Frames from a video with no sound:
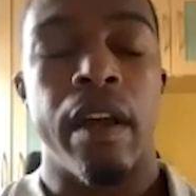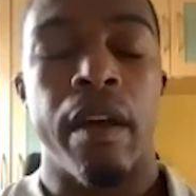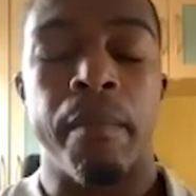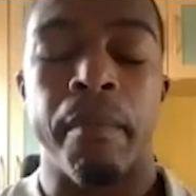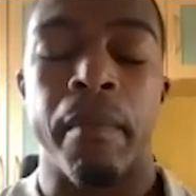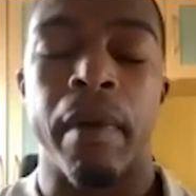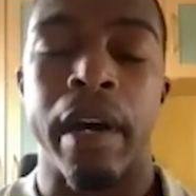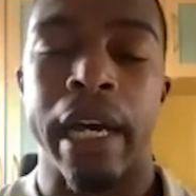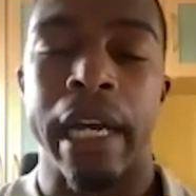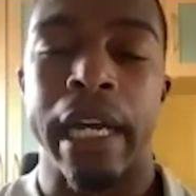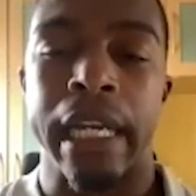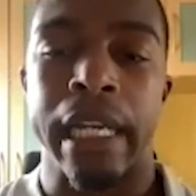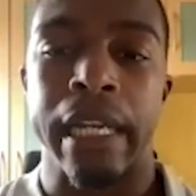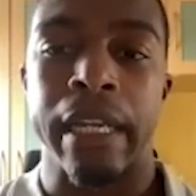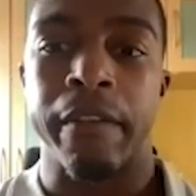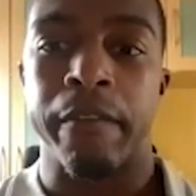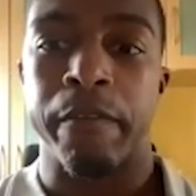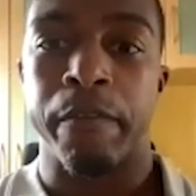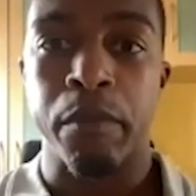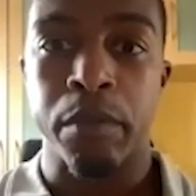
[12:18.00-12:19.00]

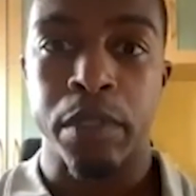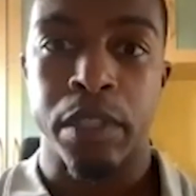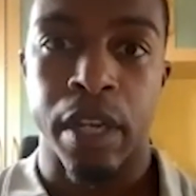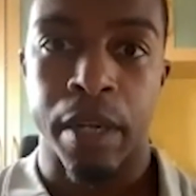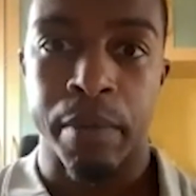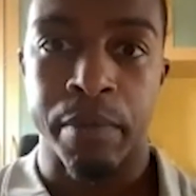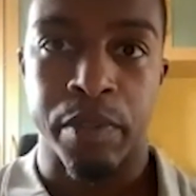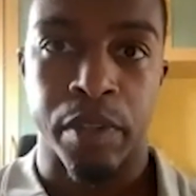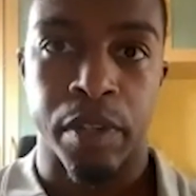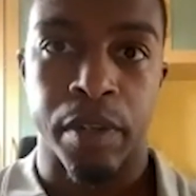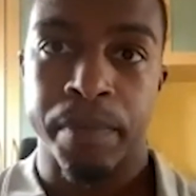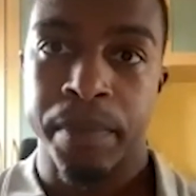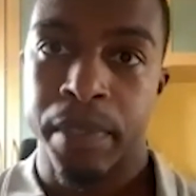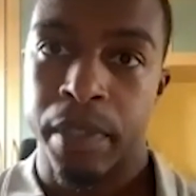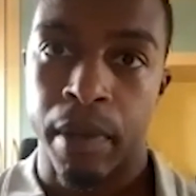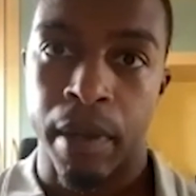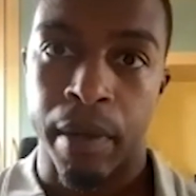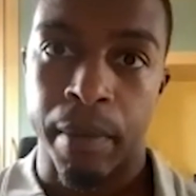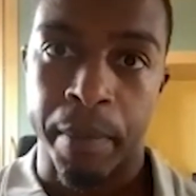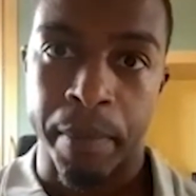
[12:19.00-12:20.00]
my full-time job,
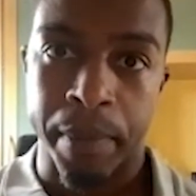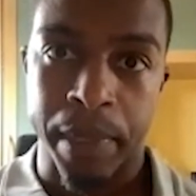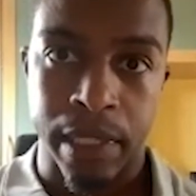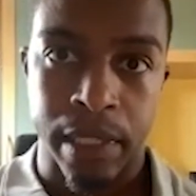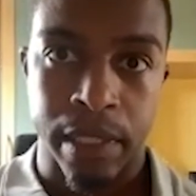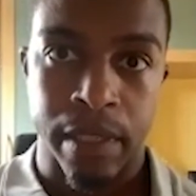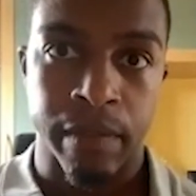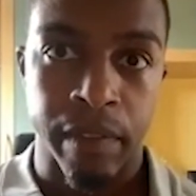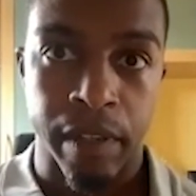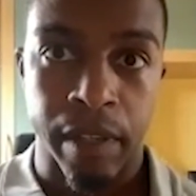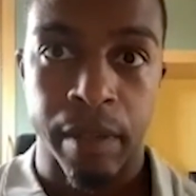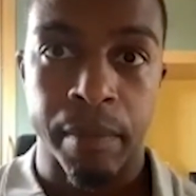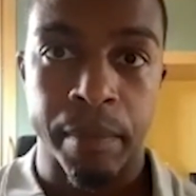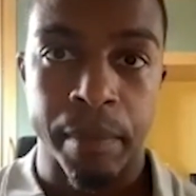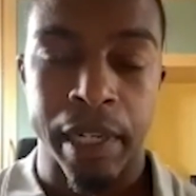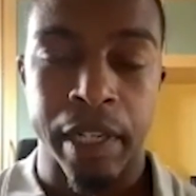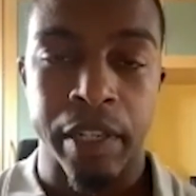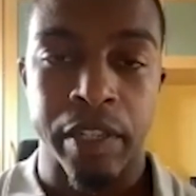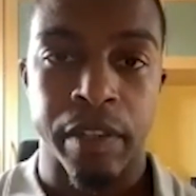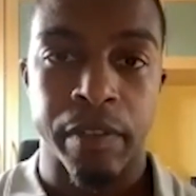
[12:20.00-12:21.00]
so I'm a business development
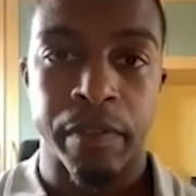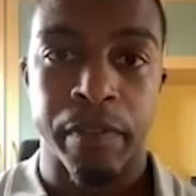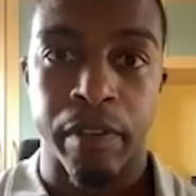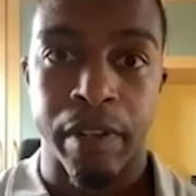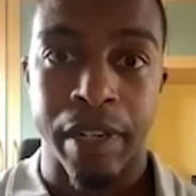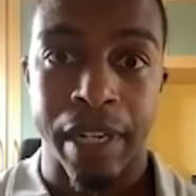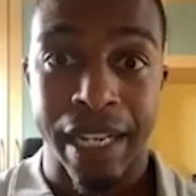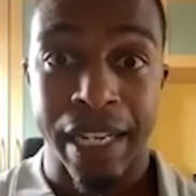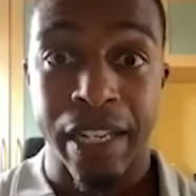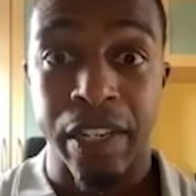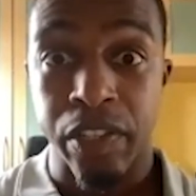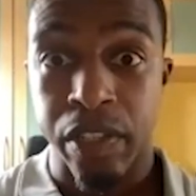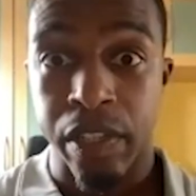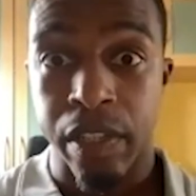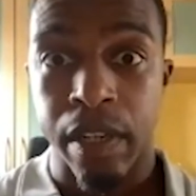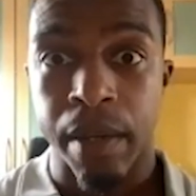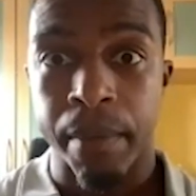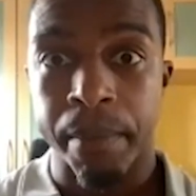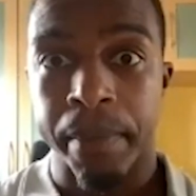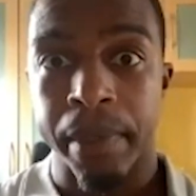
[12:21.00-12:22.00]
manager for an energy
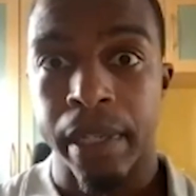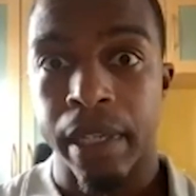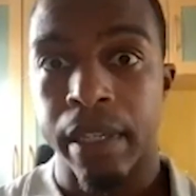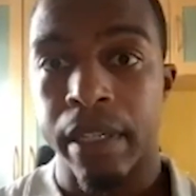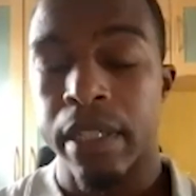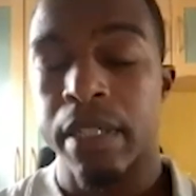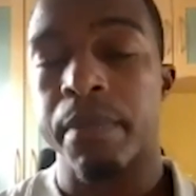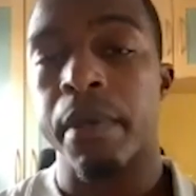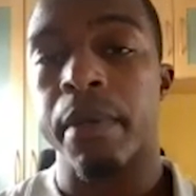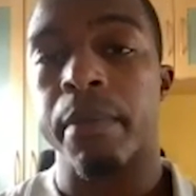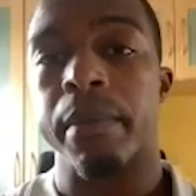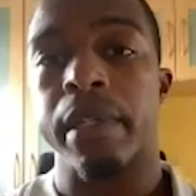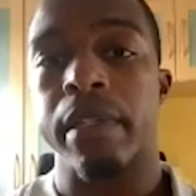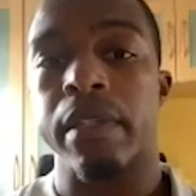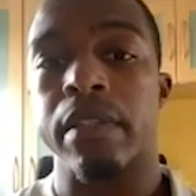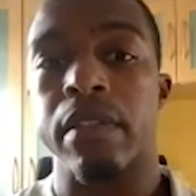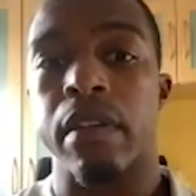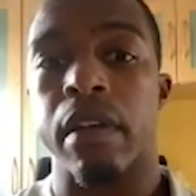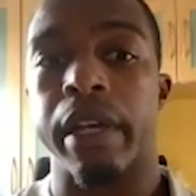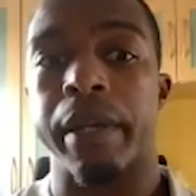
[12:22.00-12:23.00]
company at this moment
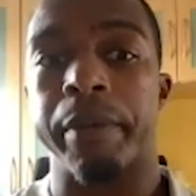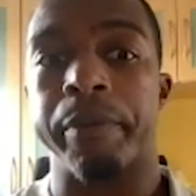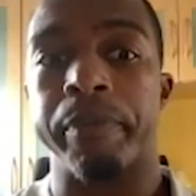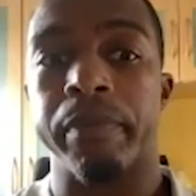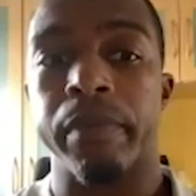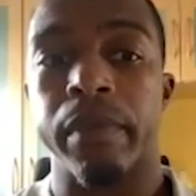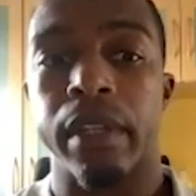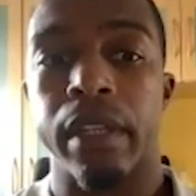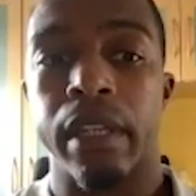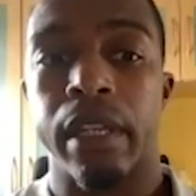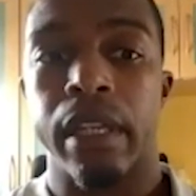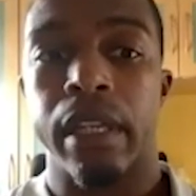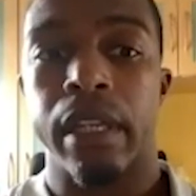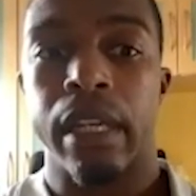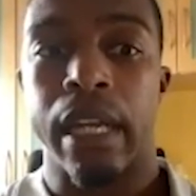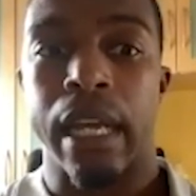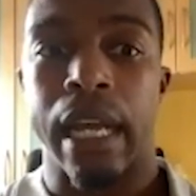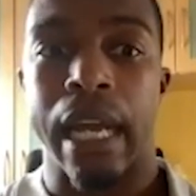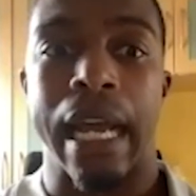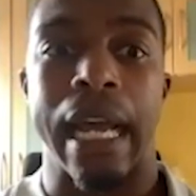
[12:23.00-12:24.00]
in time.
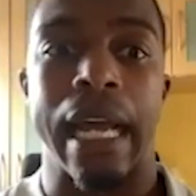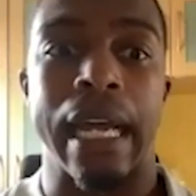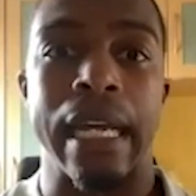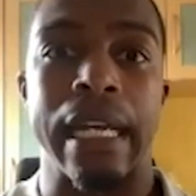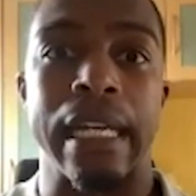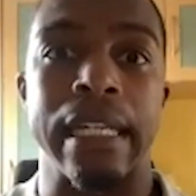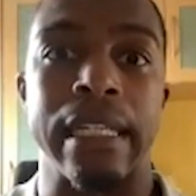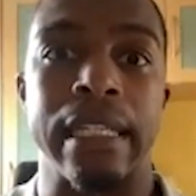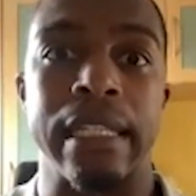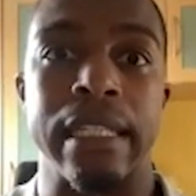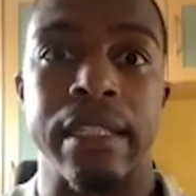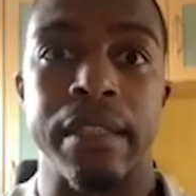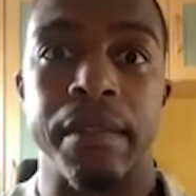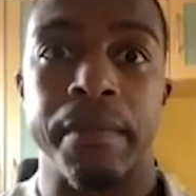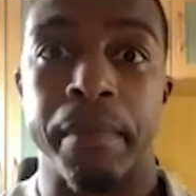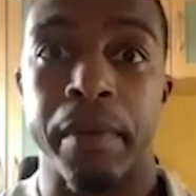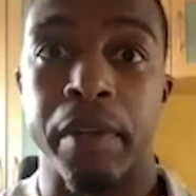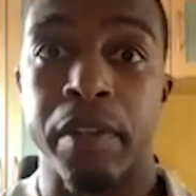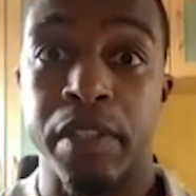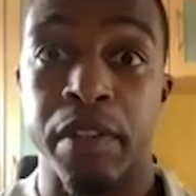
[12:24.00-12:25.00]
And
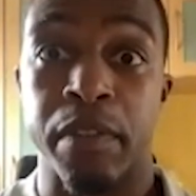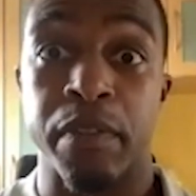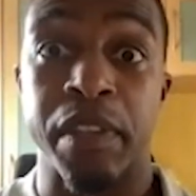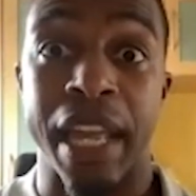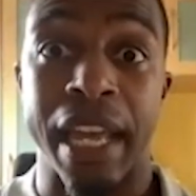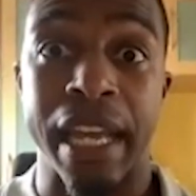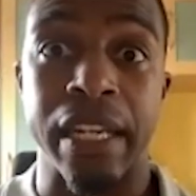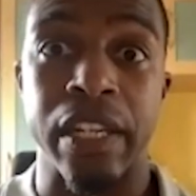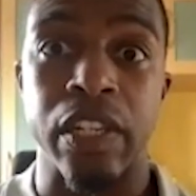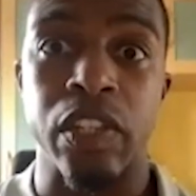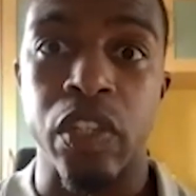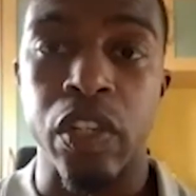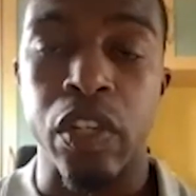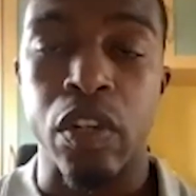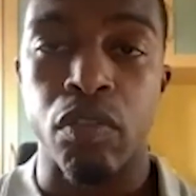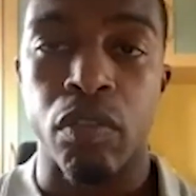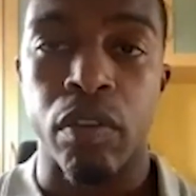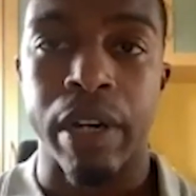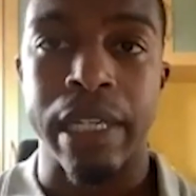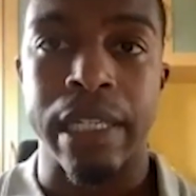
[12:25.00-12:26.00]
because of the energy
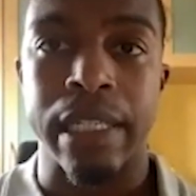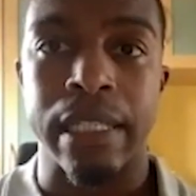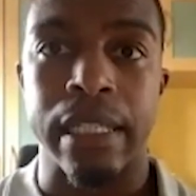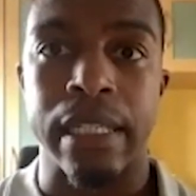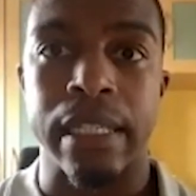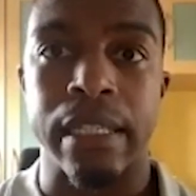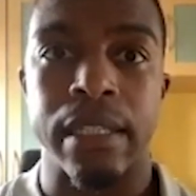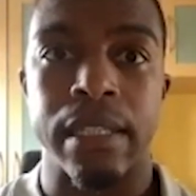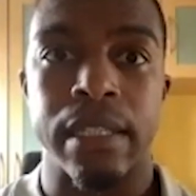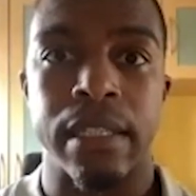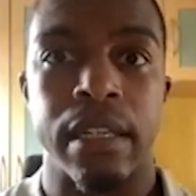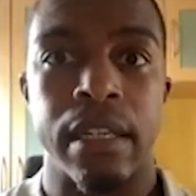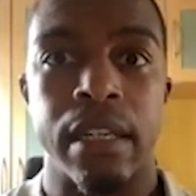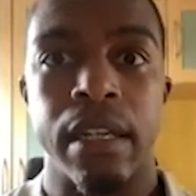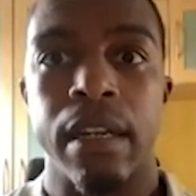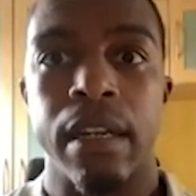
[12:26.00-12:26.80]
crisis,